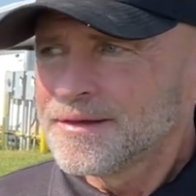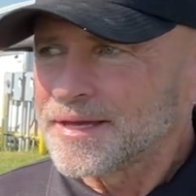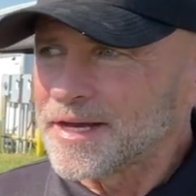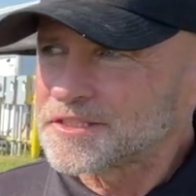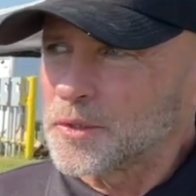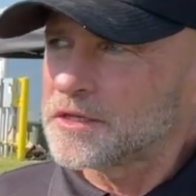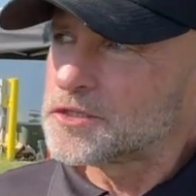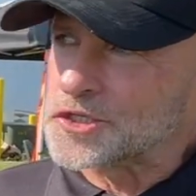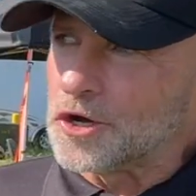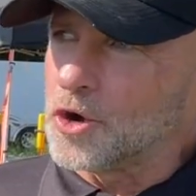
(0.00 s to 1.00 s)
Yeah, so at
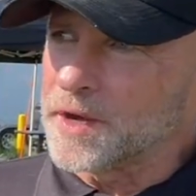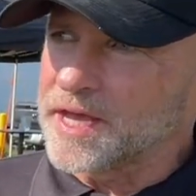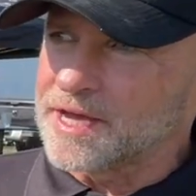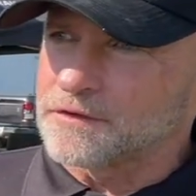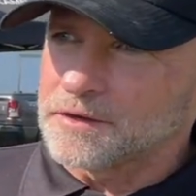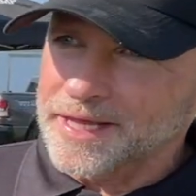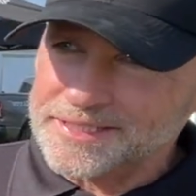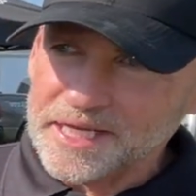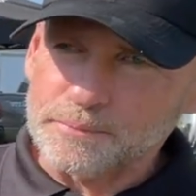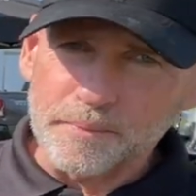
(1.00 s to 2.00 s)
the show we have our NEXAT